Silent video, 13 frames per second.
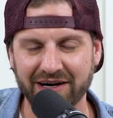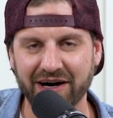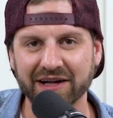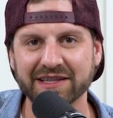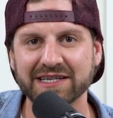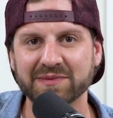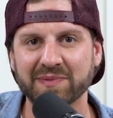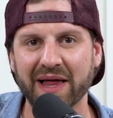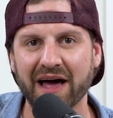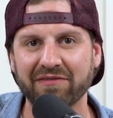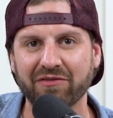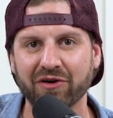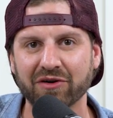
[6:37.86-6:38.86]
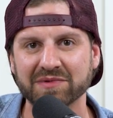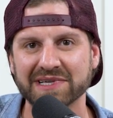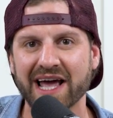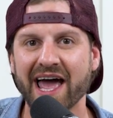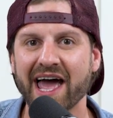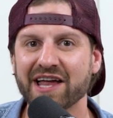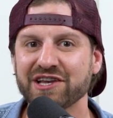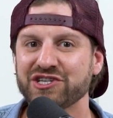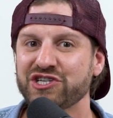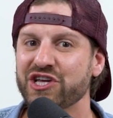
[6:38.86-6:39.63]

on these platforms and